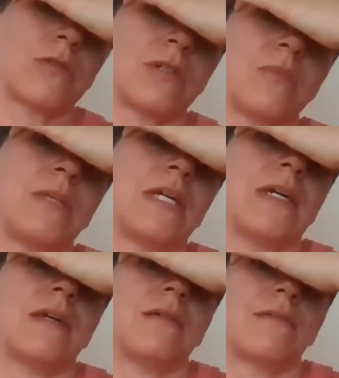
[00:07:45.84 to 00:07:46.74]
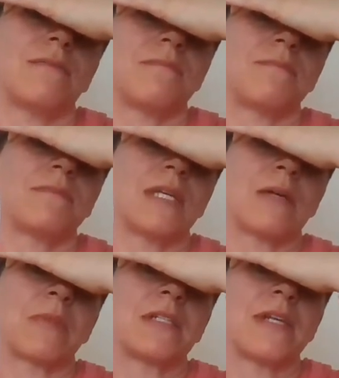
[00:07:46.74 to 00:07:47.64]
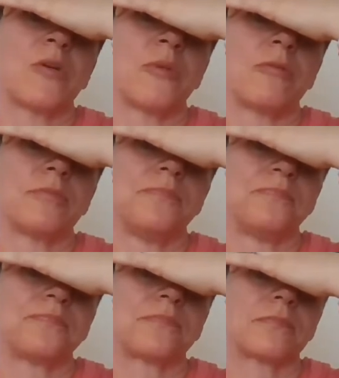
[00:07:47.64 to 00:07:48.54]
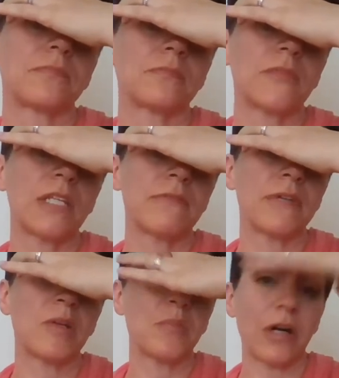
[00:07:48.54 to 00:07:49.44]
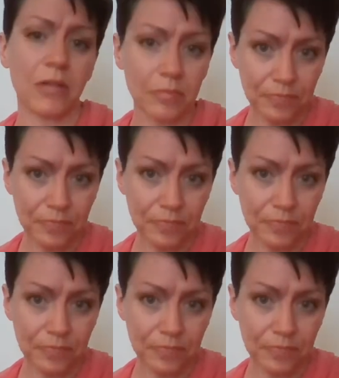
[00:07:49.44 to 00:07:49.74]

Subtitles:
to be at my tailbone at the very bottom.